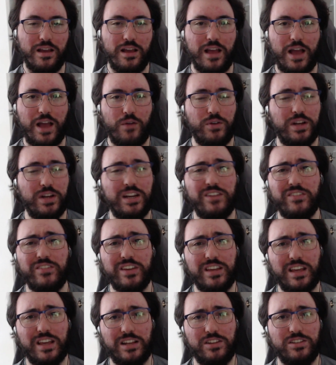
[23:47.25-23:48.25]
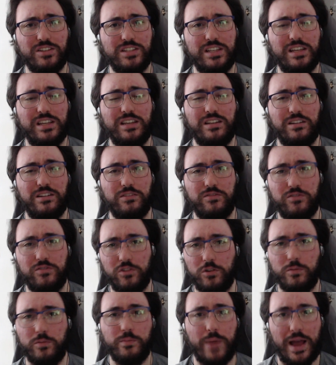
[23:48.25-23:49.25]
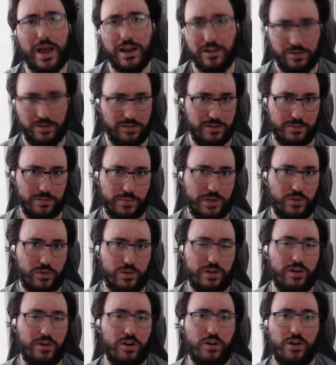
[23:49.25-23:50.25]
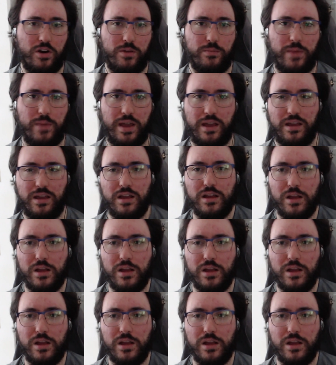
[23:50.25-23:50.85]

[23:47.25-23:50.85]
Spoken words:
And we didn't even get to see the full battle between her and May.